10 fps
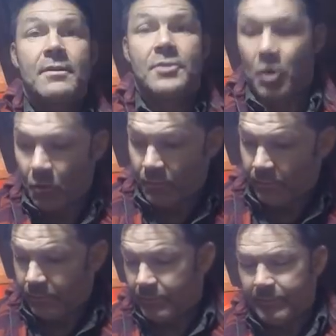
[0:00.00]
so
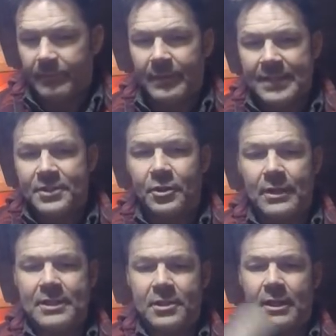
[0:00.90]
let's do
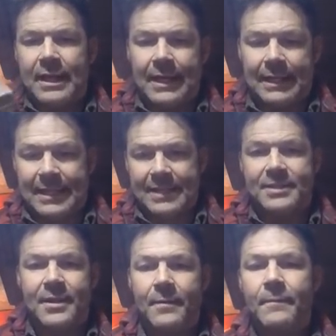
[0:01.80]
let's look at it like
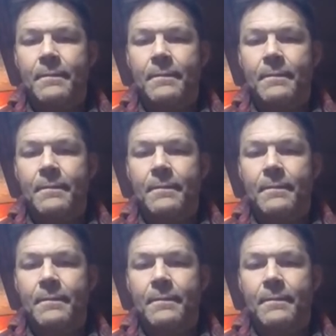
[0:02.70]
this.